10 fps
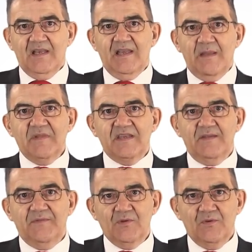Let me
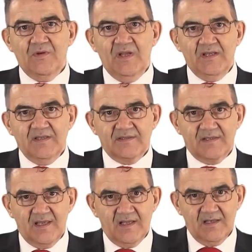give you
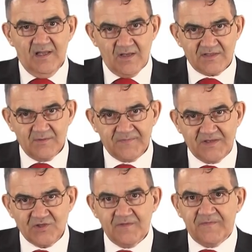the last
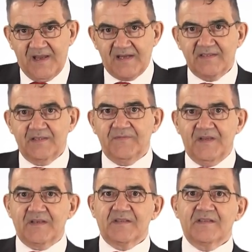official fact and
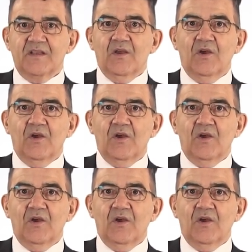figures